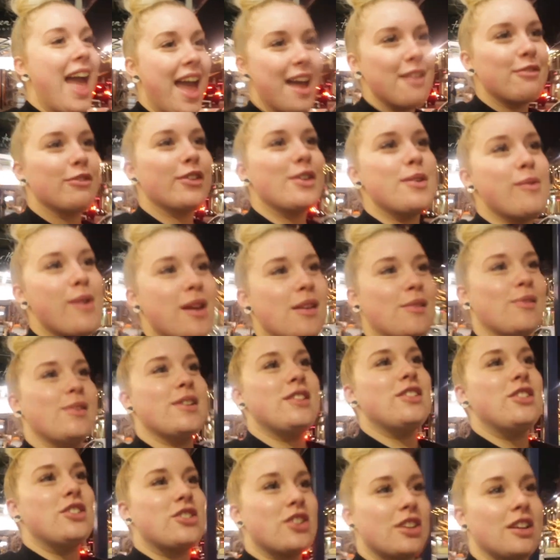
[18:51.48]
Every week
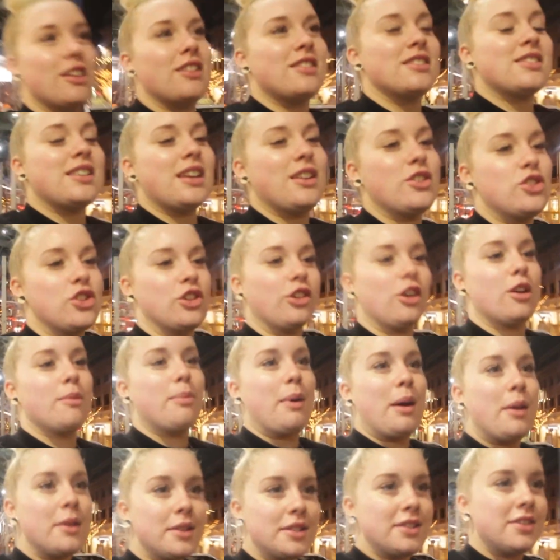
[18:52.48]
we usually go to Sanchiro,
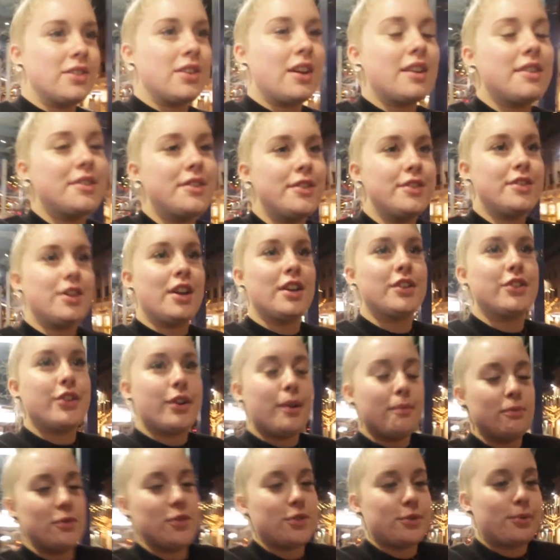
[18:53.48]
but I decided to change
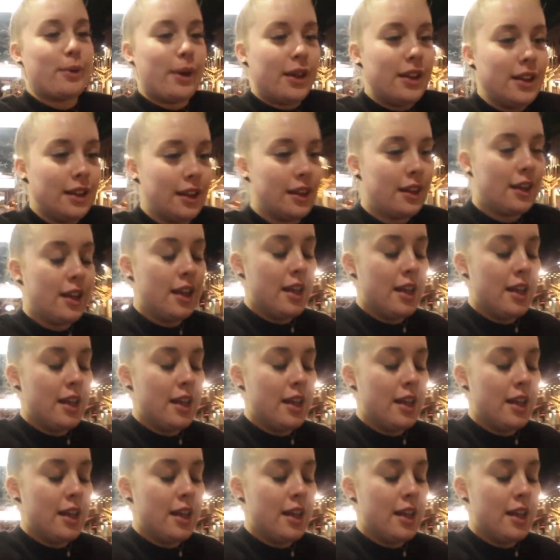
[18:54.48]
it up this week.